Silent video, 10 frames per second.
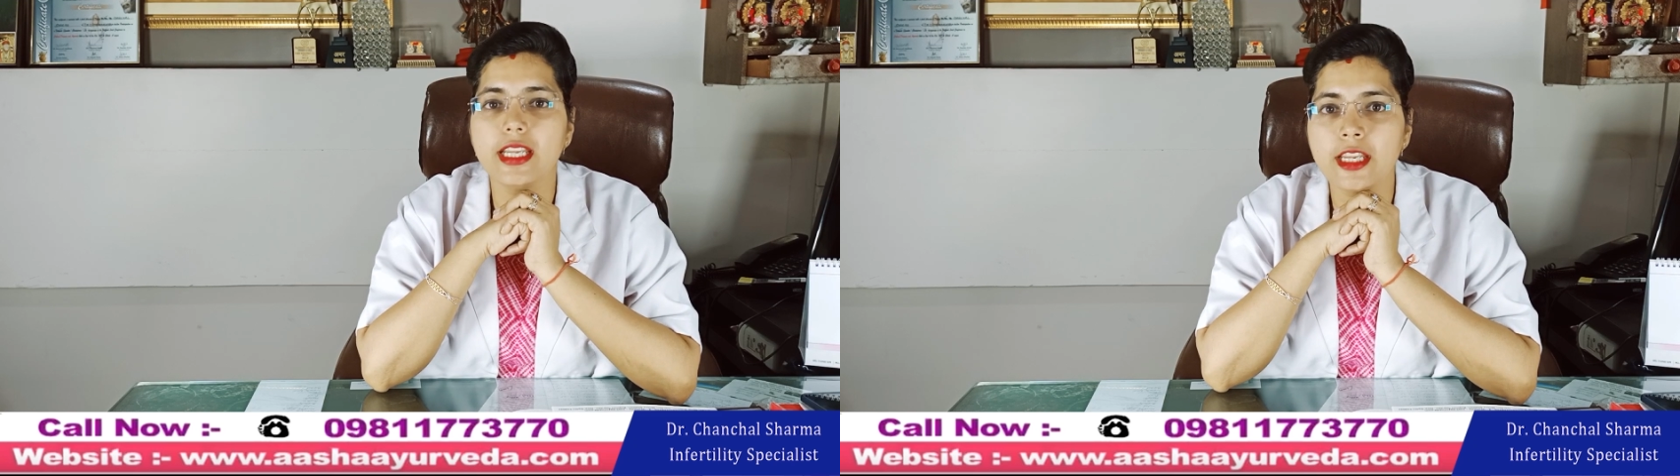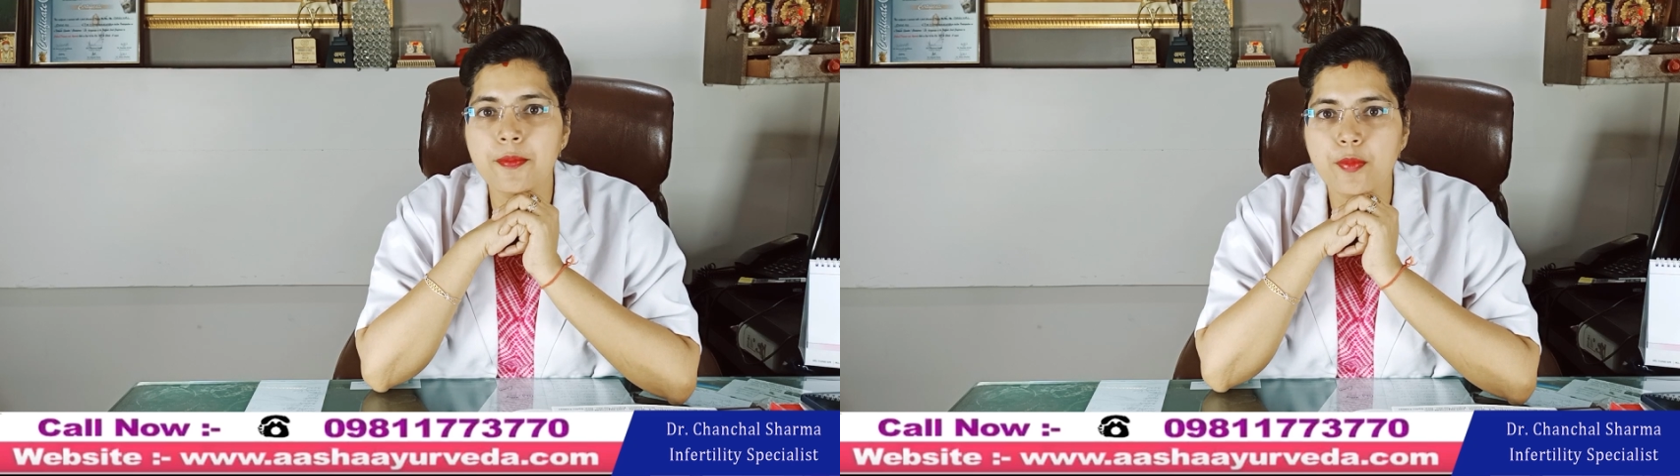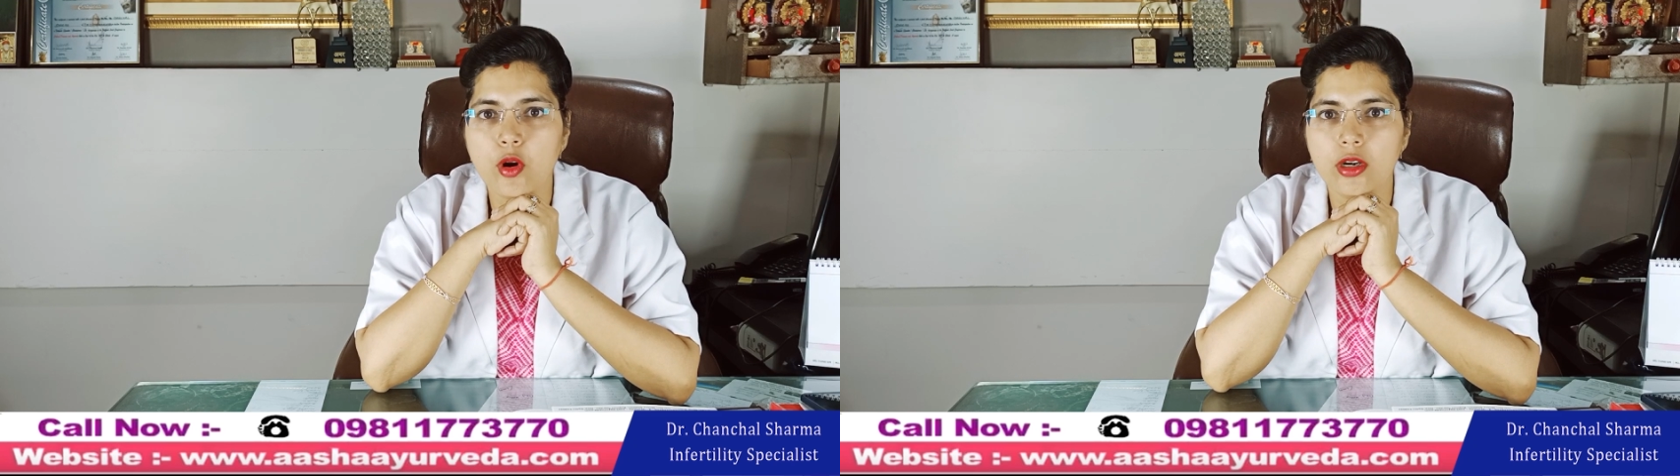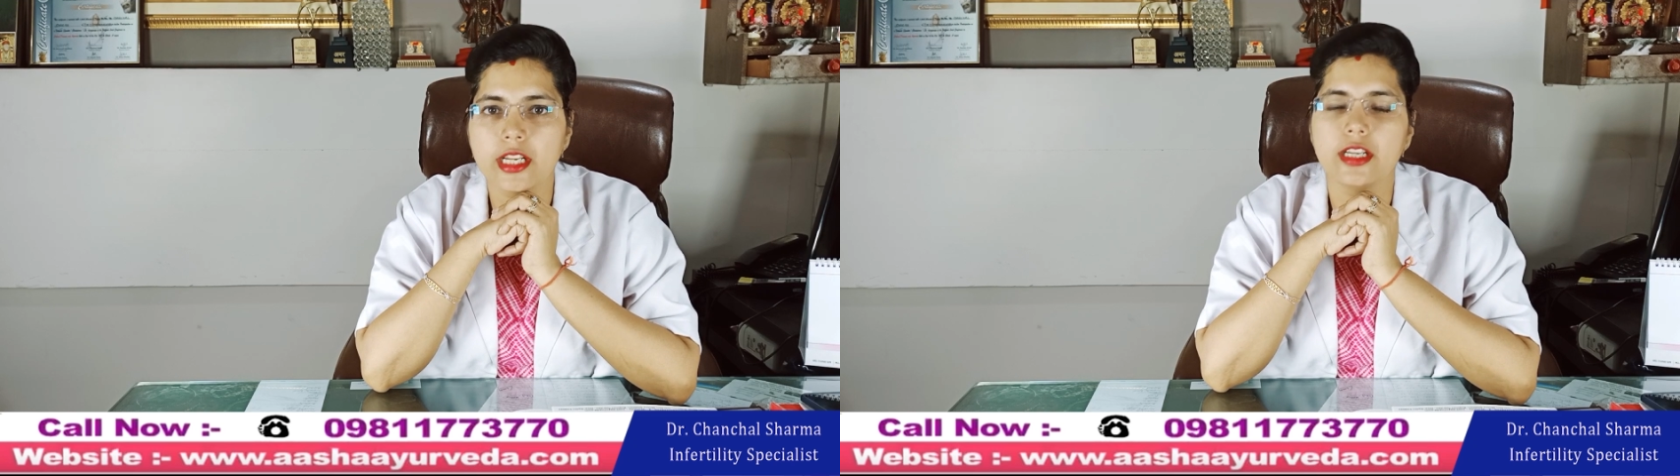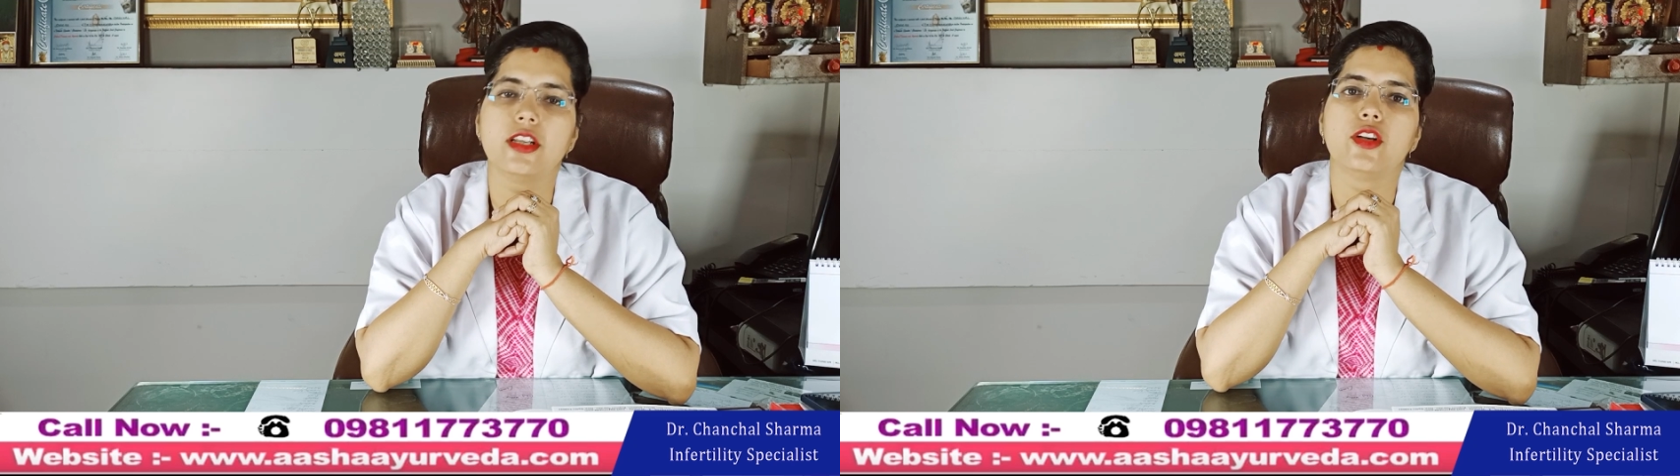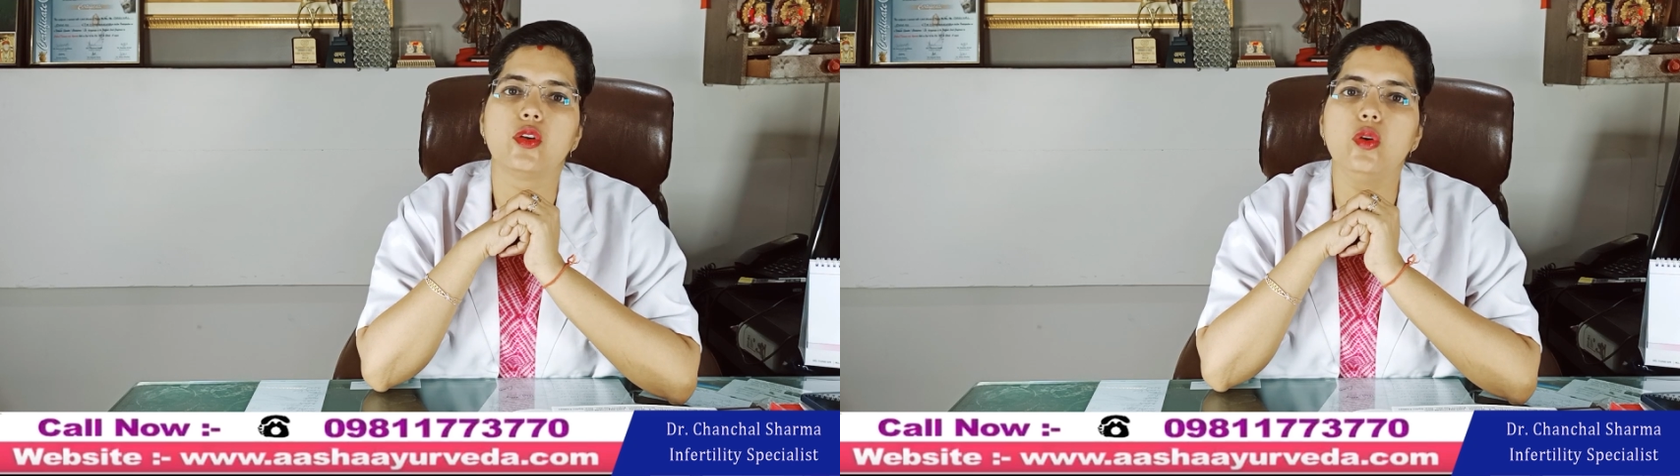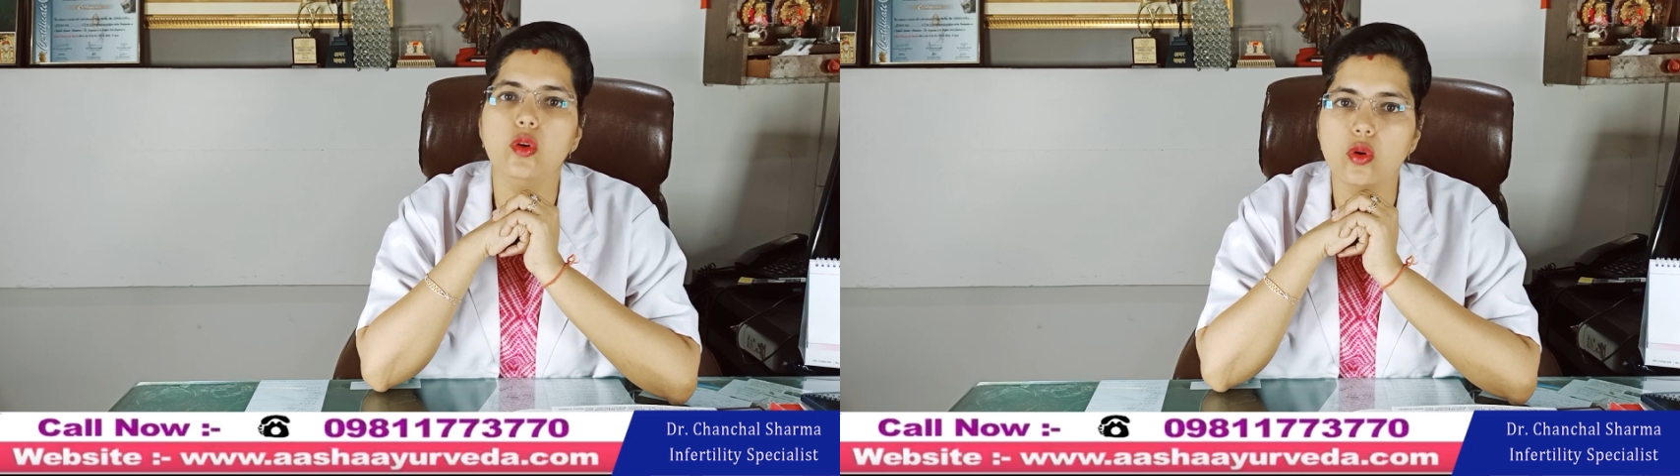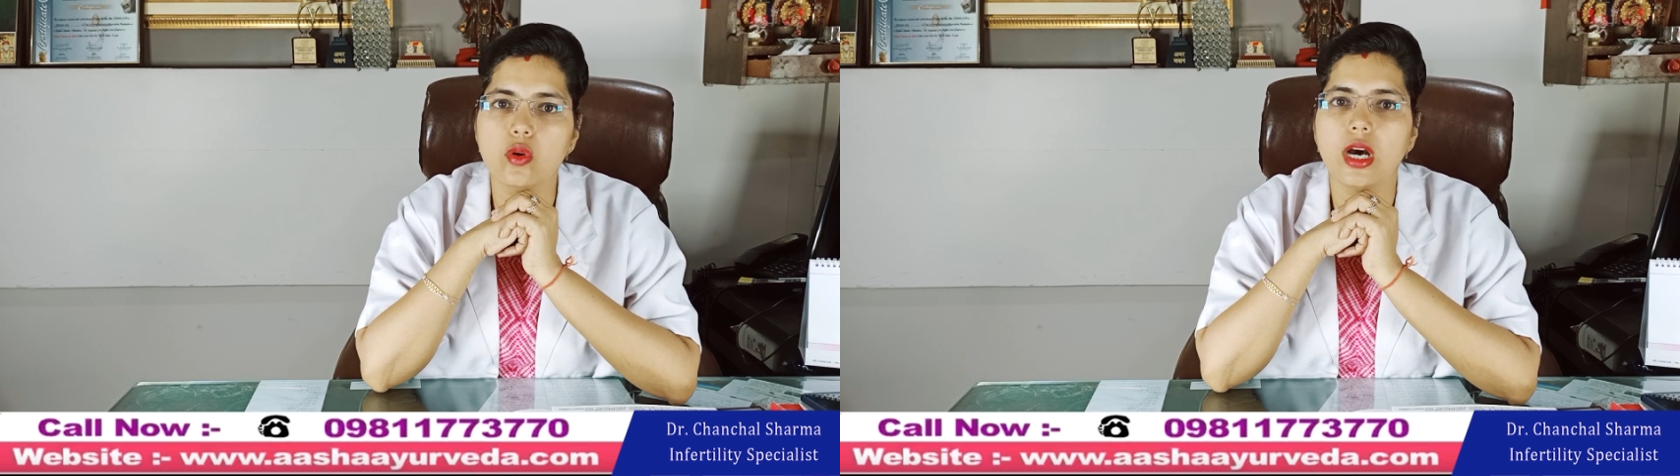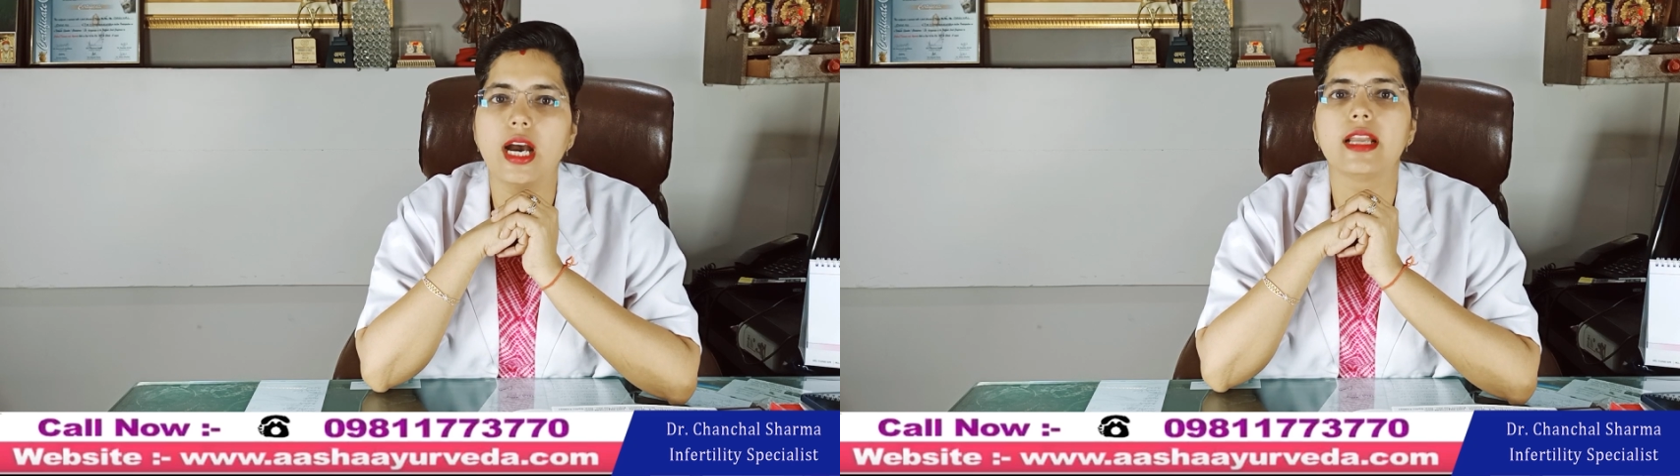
important to know our